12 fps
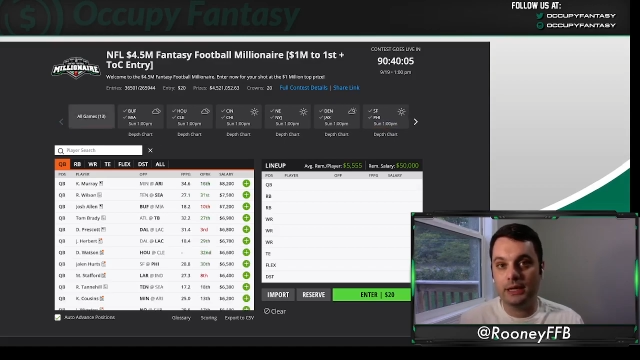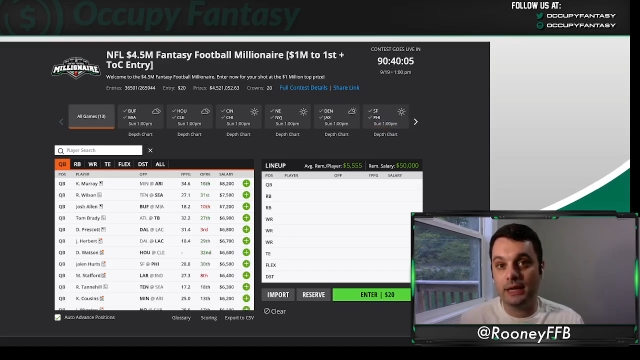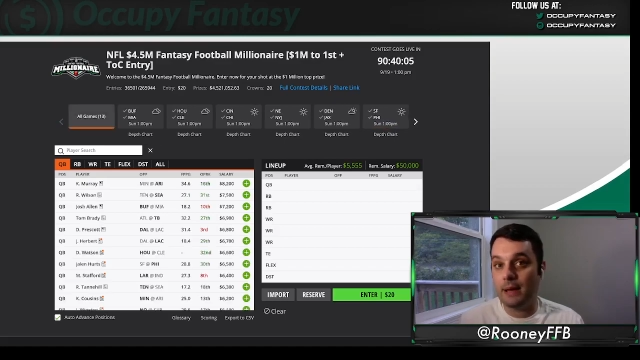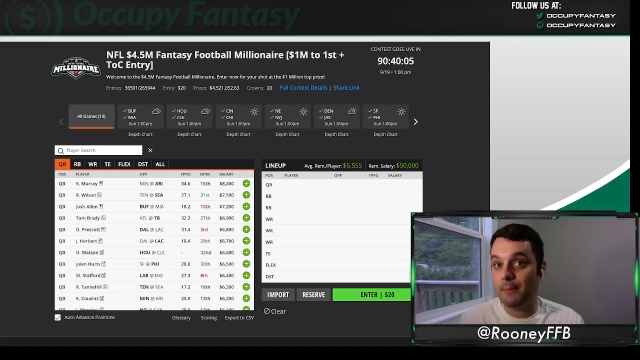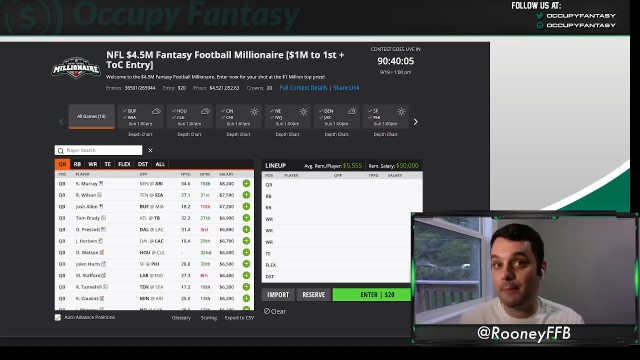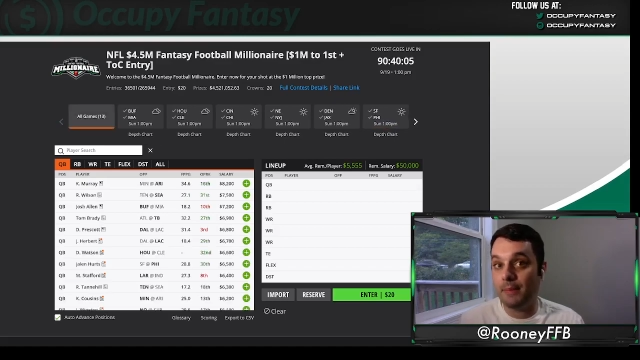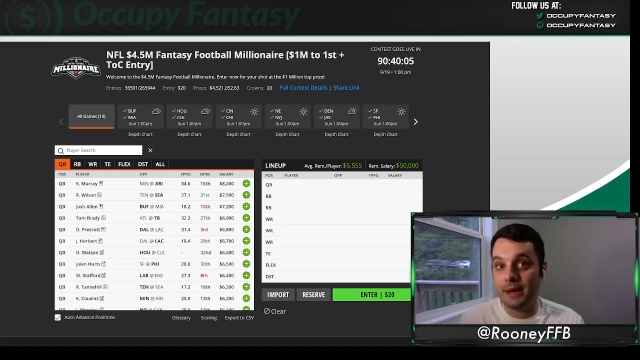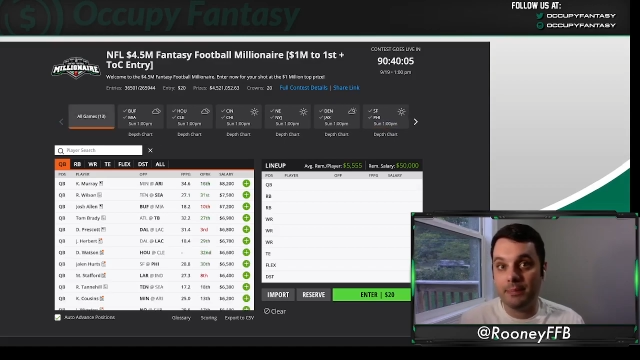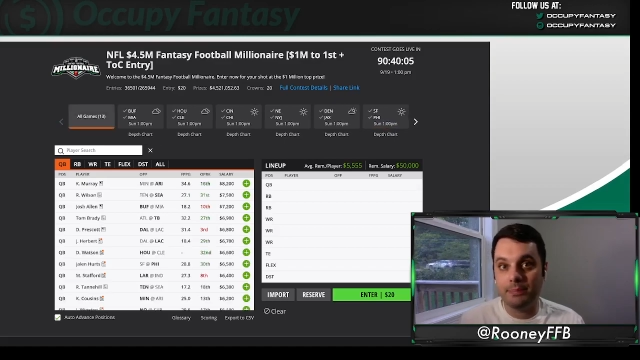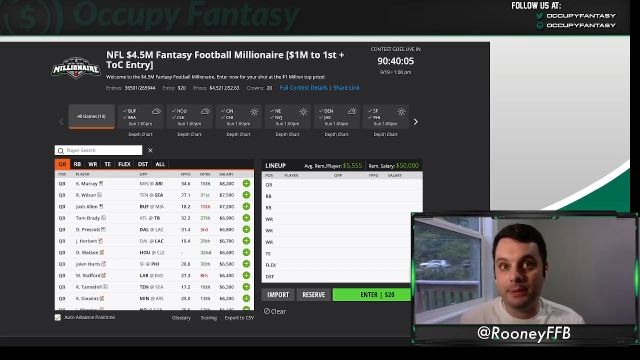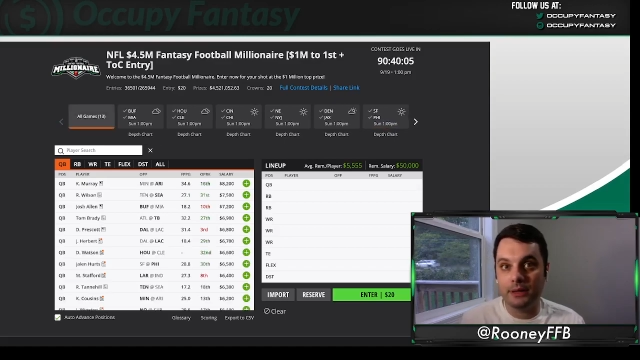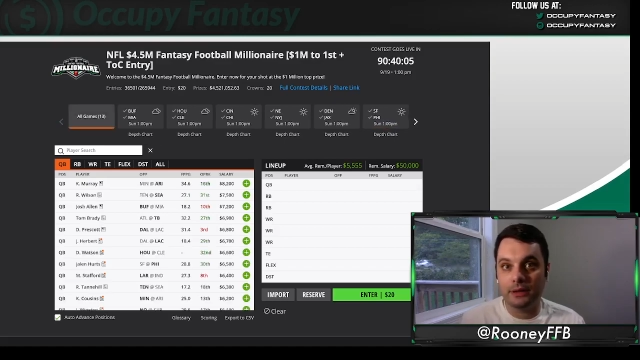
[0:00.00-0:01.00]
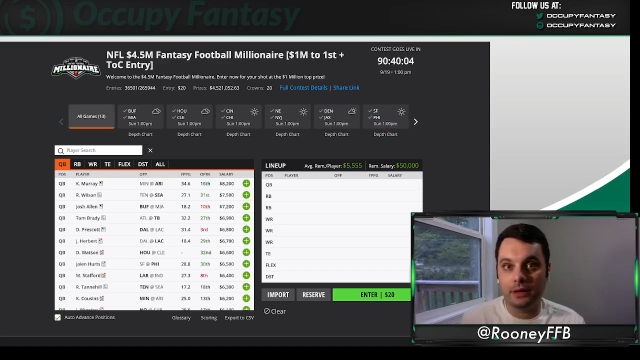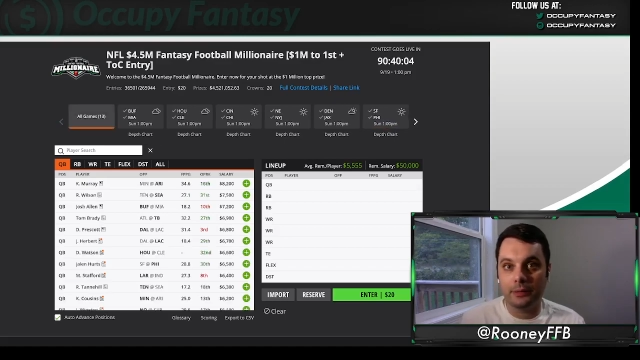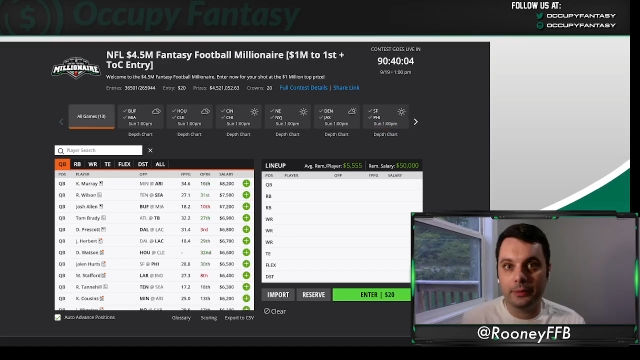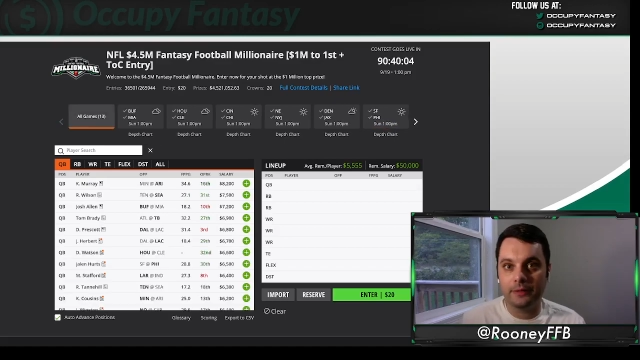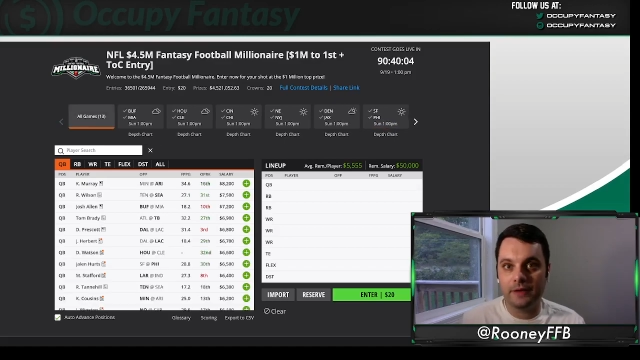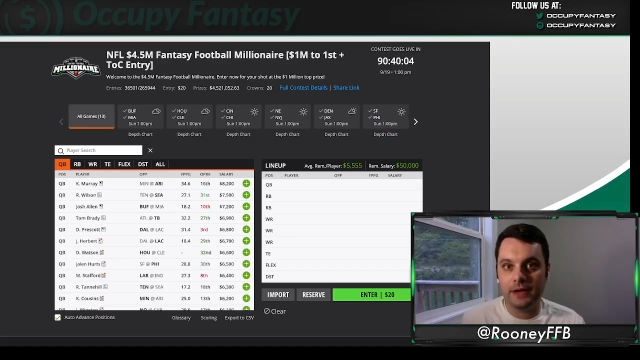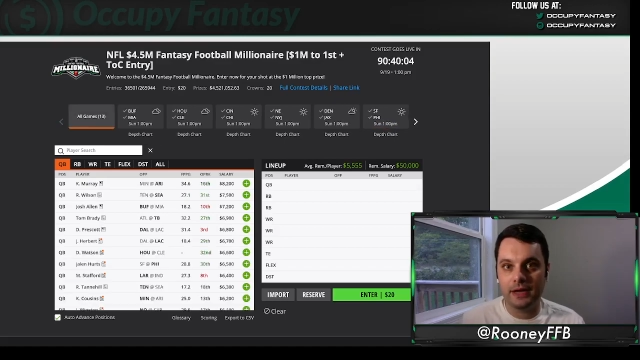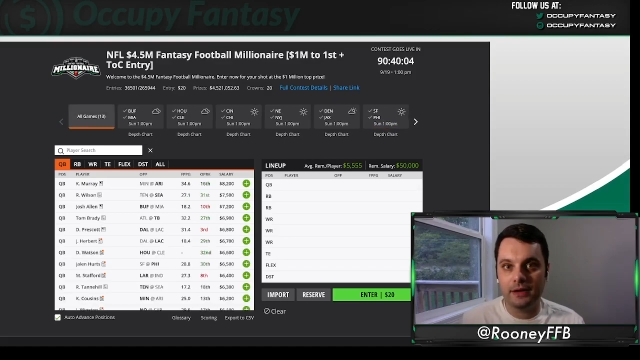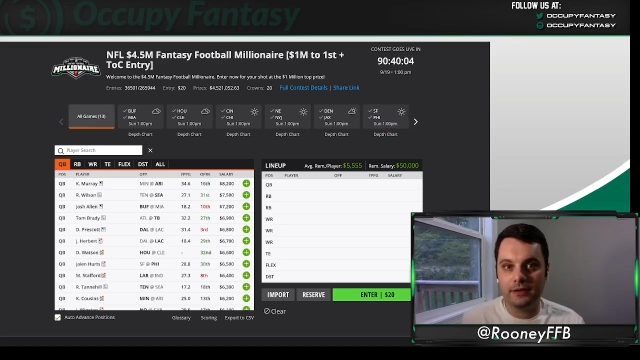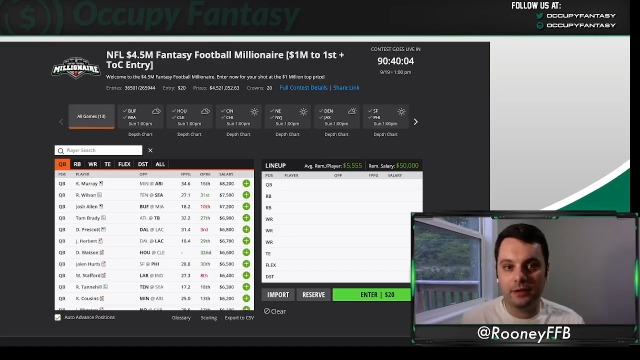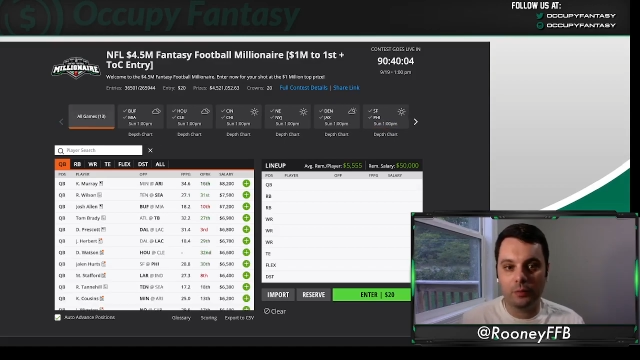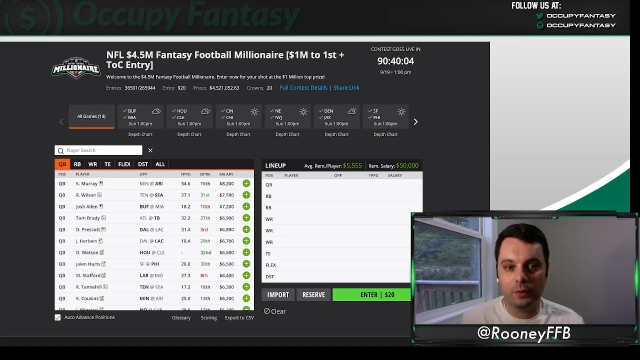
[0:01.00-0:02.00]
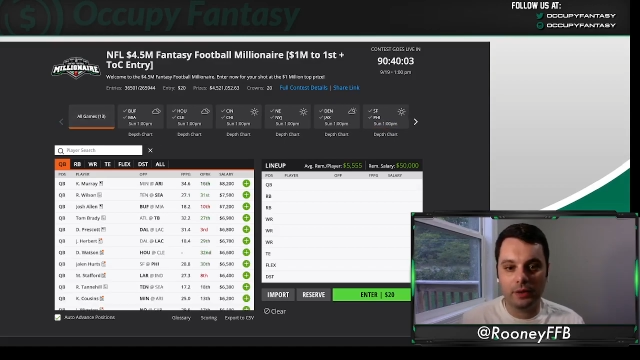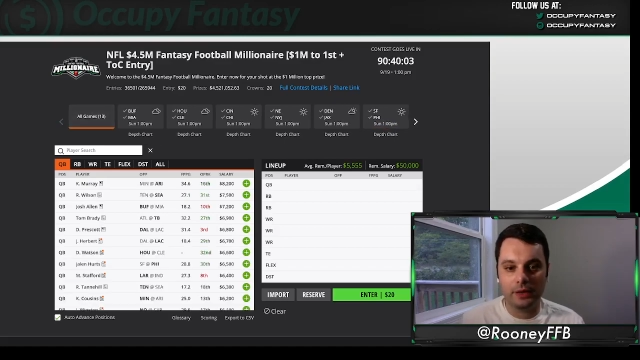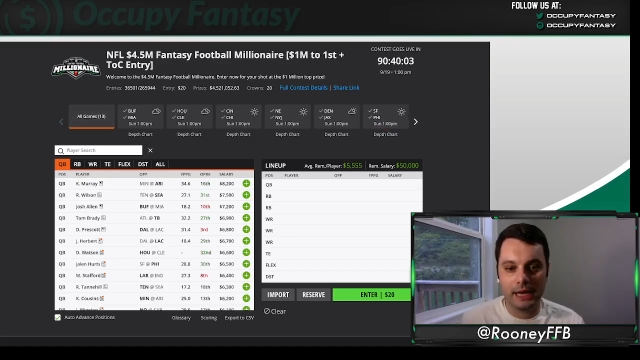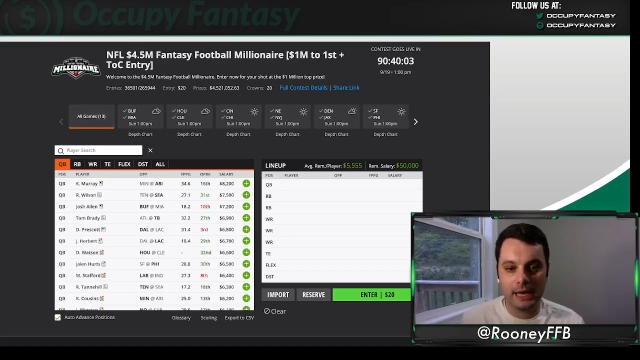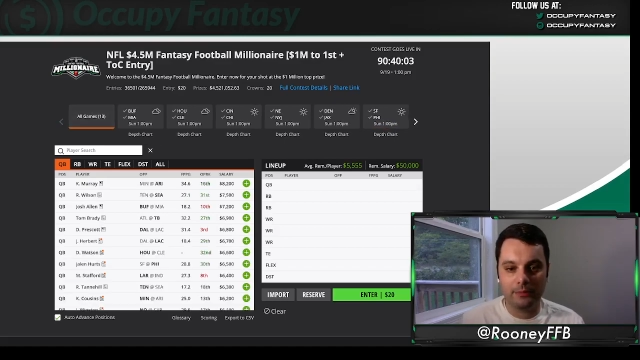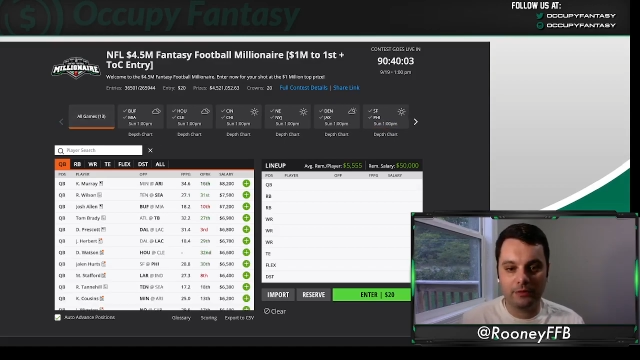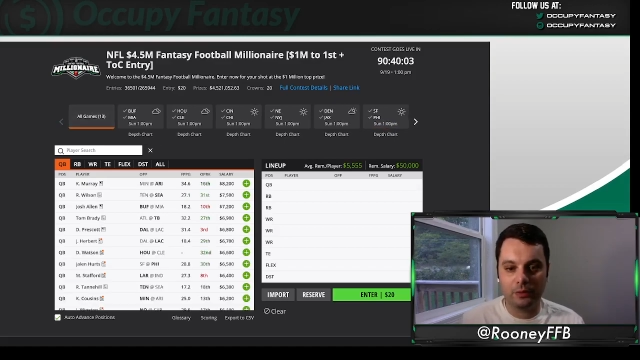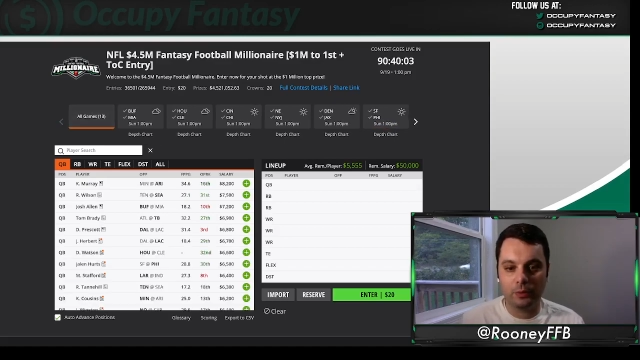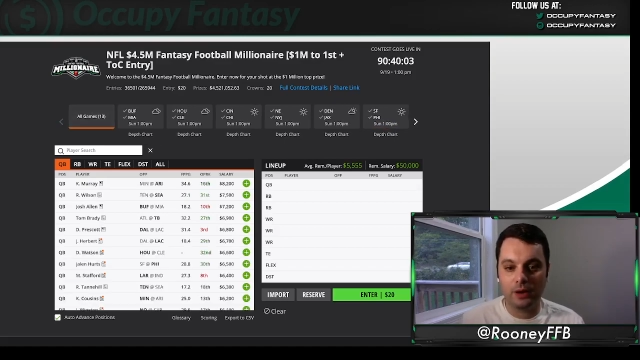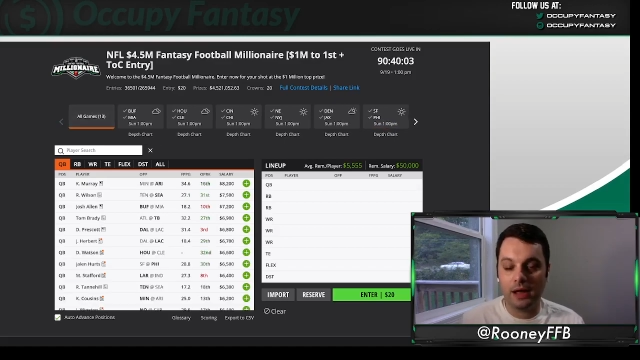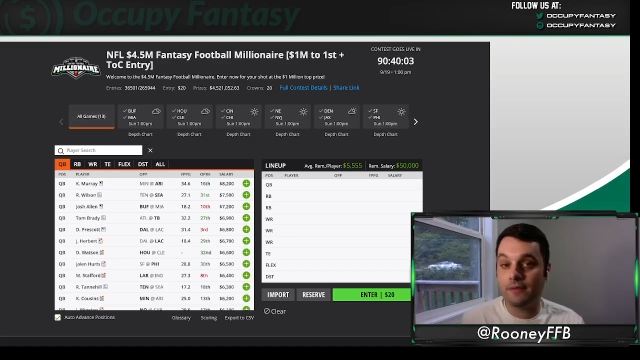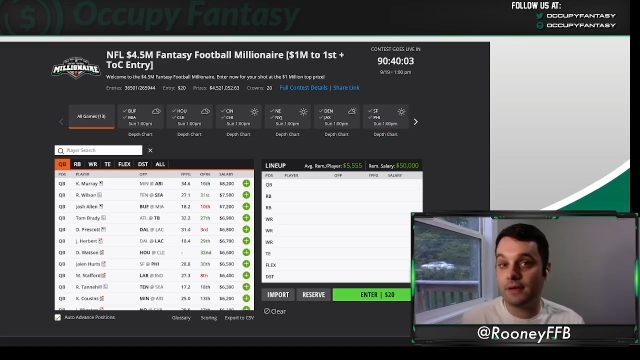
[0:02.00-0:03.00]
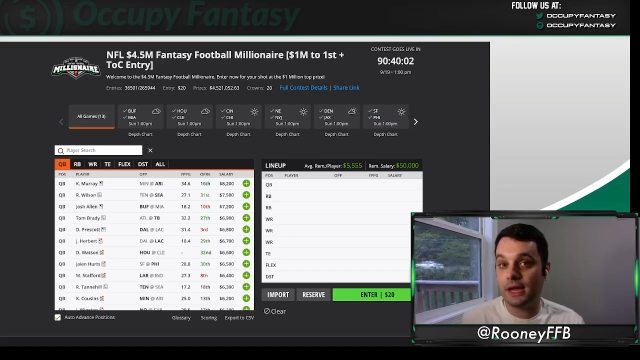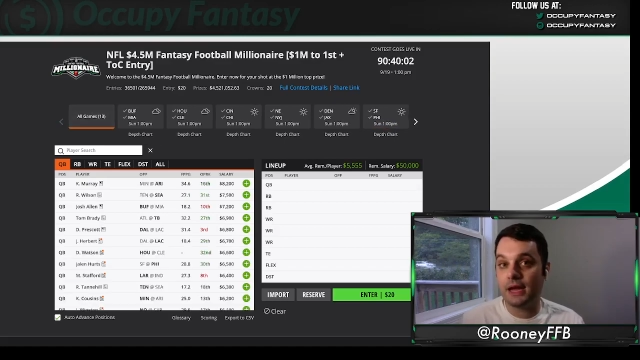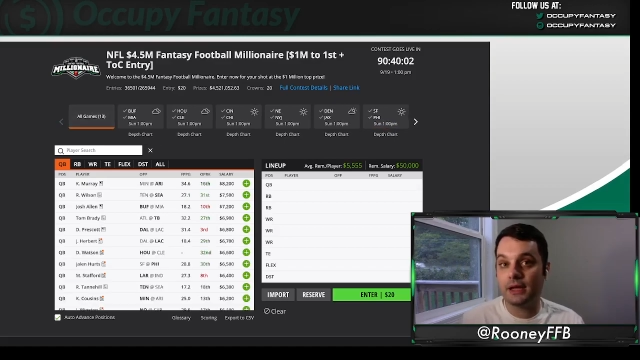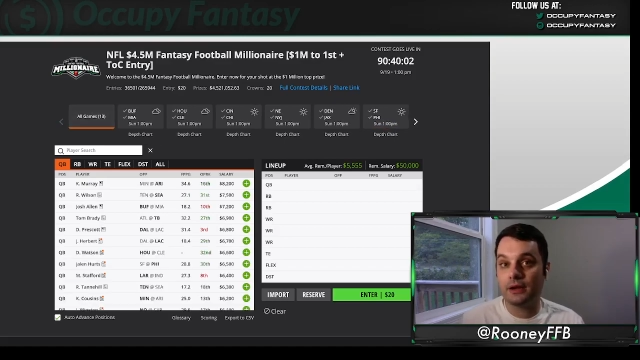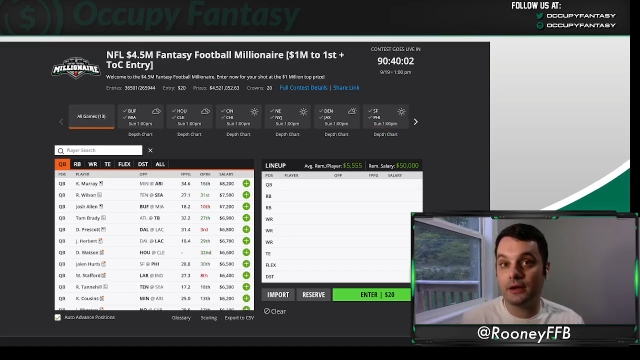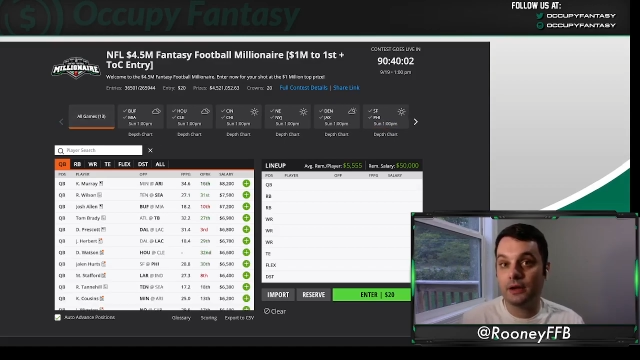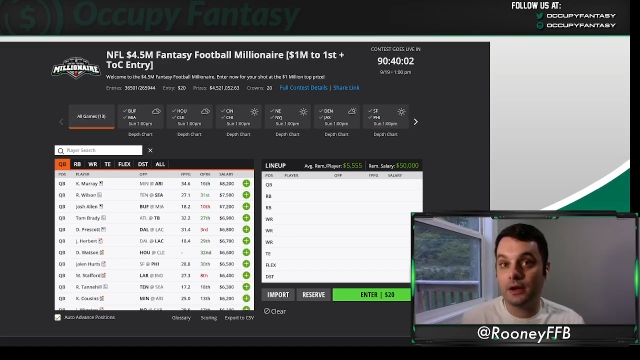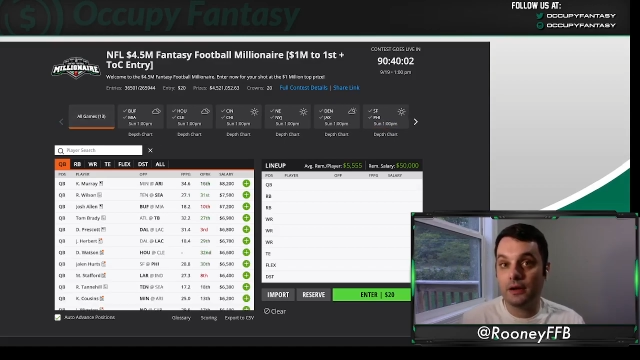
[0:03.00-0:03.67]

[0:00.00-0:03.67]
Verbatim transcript: and that might be a little bit of a hint at one of the games that we're advocating